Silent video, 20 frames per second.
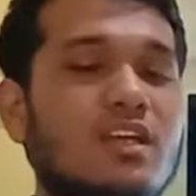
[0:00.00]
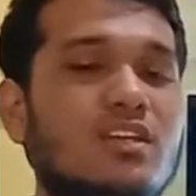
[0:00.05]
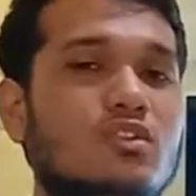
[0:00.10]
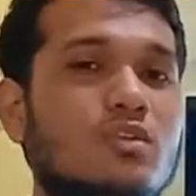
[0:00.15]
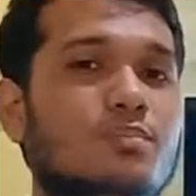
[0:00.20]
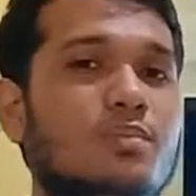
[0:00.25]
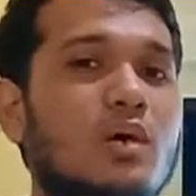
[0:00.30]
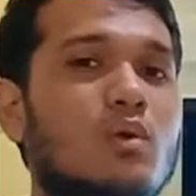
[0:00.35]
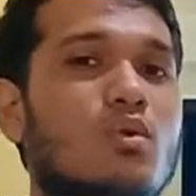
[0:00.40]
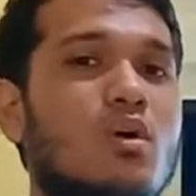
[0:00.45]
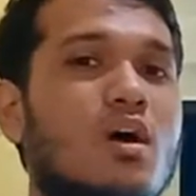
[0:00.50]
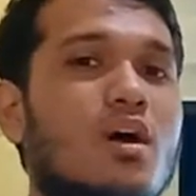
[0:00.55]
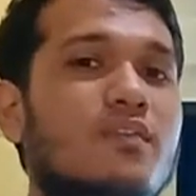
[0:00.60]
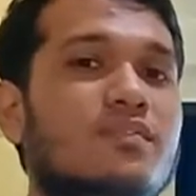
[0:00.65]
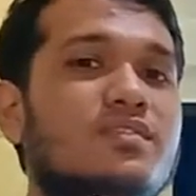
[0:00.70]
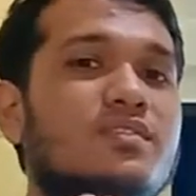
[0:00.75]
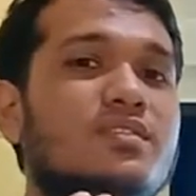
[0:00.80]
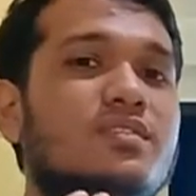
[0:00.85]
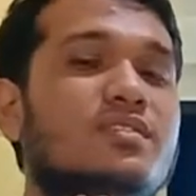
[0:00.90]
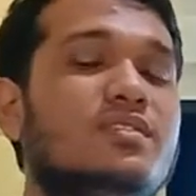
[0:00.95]
to the power of
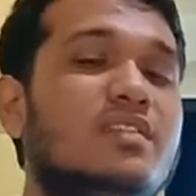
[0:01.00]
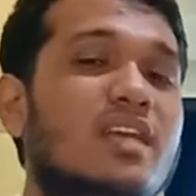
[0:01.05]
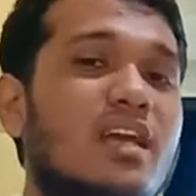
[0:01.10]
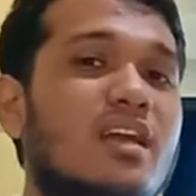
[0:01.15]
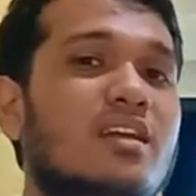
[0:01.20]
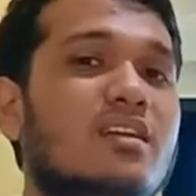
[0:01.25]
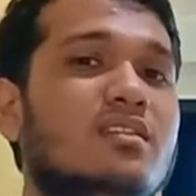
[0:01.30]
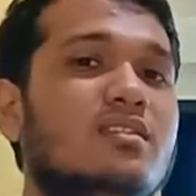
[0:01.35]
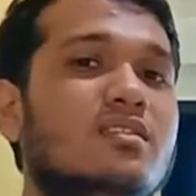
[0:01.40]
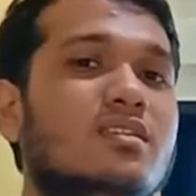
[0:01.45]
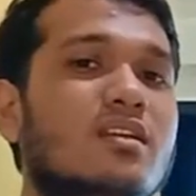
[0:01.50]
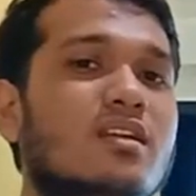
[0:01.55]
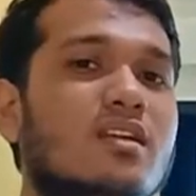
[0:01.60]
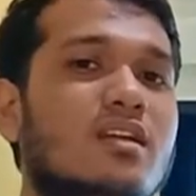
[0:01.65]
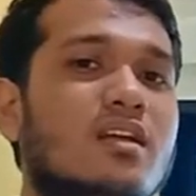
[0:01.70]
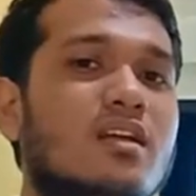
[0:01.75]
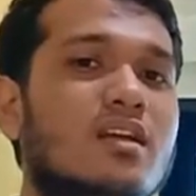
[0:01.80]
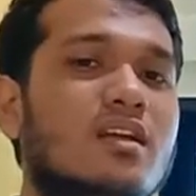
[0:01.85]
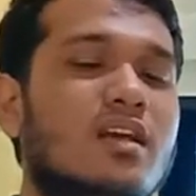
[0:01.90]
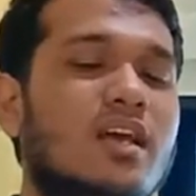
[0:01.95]
10,
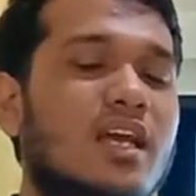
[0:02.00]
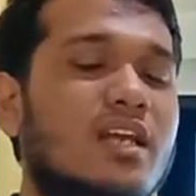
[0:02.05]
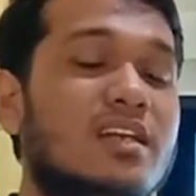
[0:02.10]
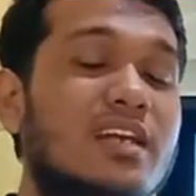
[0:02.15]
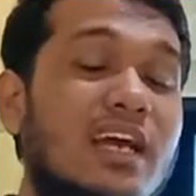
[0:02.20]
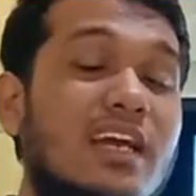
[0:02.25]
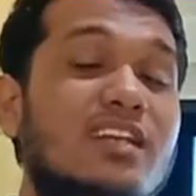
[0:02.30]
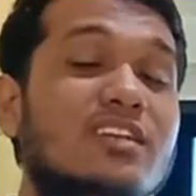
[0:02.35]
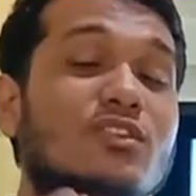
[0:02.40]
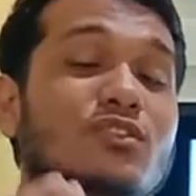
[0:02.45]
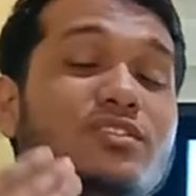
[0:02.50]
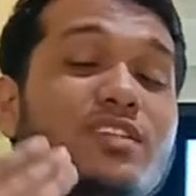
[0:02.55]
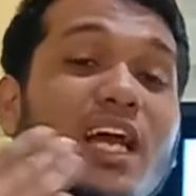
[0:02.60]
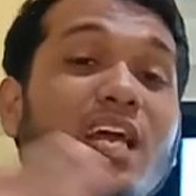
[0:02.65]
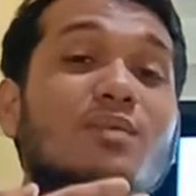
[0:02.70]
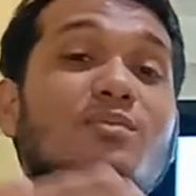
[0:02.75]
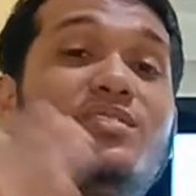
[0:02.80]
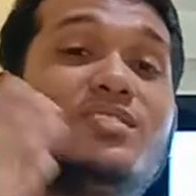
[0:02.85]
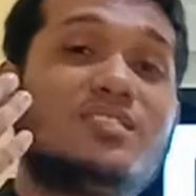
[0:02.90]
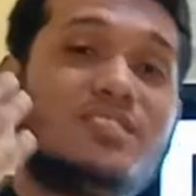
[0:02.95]
and 9
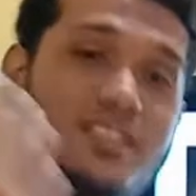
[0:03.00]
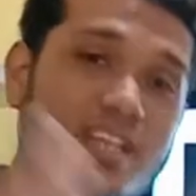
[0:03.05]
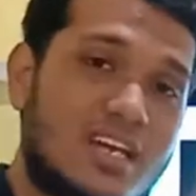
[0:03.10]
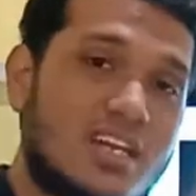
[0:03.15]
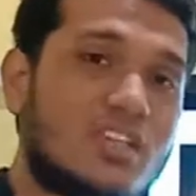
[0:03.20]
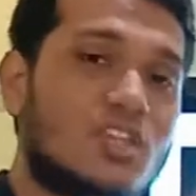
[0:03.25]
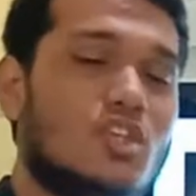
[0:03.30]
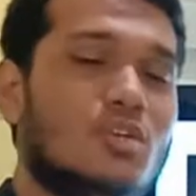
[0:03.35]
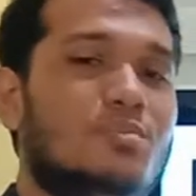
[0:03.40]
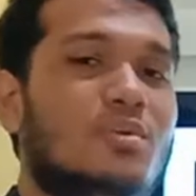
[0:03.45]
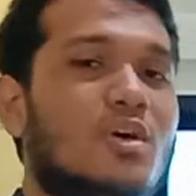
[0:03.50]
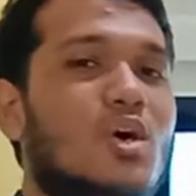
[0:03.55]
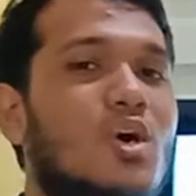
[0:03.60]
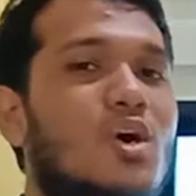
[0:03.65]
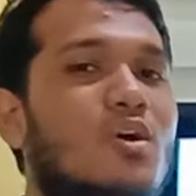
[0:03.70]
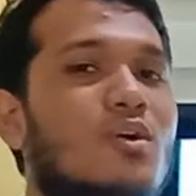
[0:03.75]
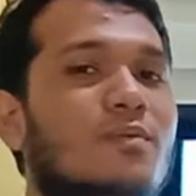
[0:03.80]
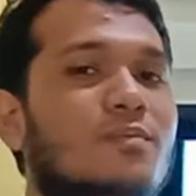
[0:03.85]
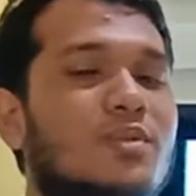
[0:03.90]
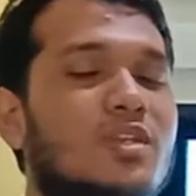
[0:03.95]
times 10 to the
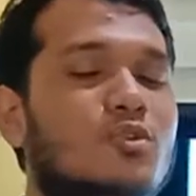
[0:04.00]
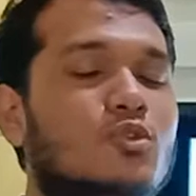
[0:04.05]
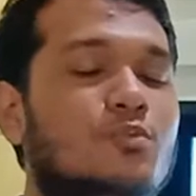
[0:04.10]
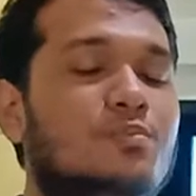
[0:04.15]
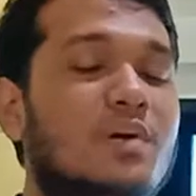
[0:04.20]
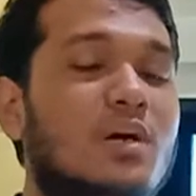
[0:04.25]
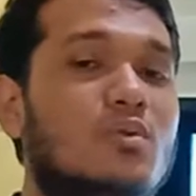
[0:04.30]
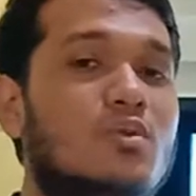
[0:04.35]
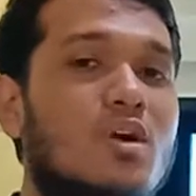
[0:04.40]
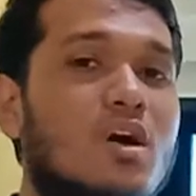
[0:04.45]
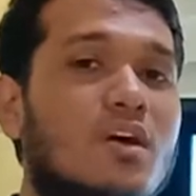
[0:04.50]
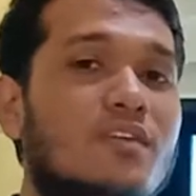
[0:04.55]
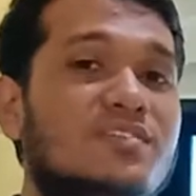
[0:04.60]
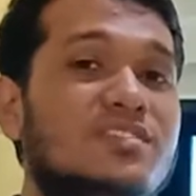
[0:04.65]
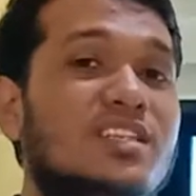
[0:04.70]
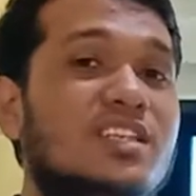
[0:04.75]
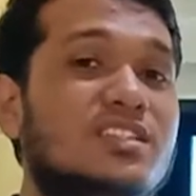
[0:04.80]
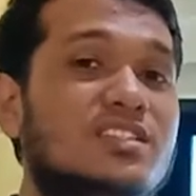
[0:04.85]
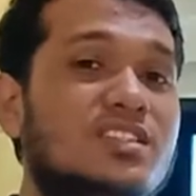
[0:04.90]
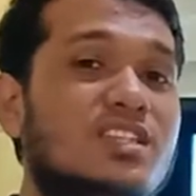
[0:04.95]
power of
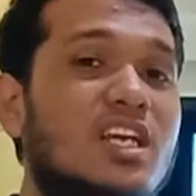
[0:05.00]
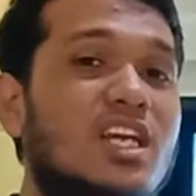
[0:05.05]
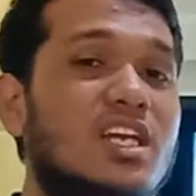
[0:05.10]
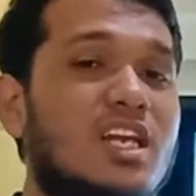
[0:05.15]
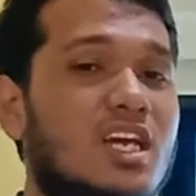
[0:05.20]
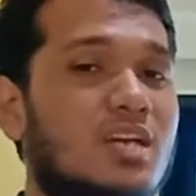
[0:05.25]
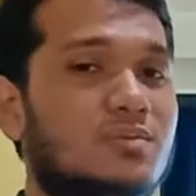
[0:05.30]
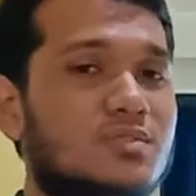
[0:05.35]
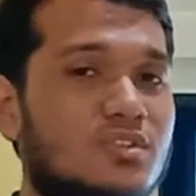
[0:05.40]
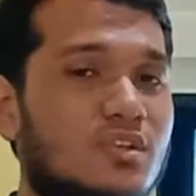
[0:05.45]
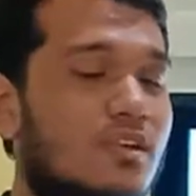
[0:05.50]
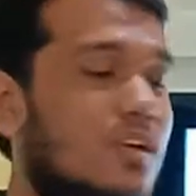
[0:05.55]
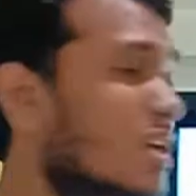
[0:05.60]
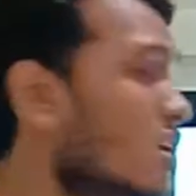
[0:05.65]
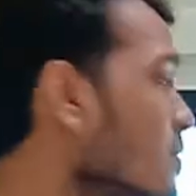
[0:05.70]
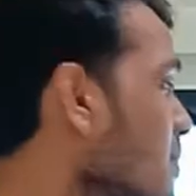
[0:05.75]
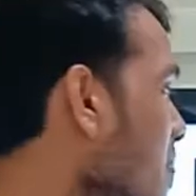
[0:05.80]
16, I'm sorry.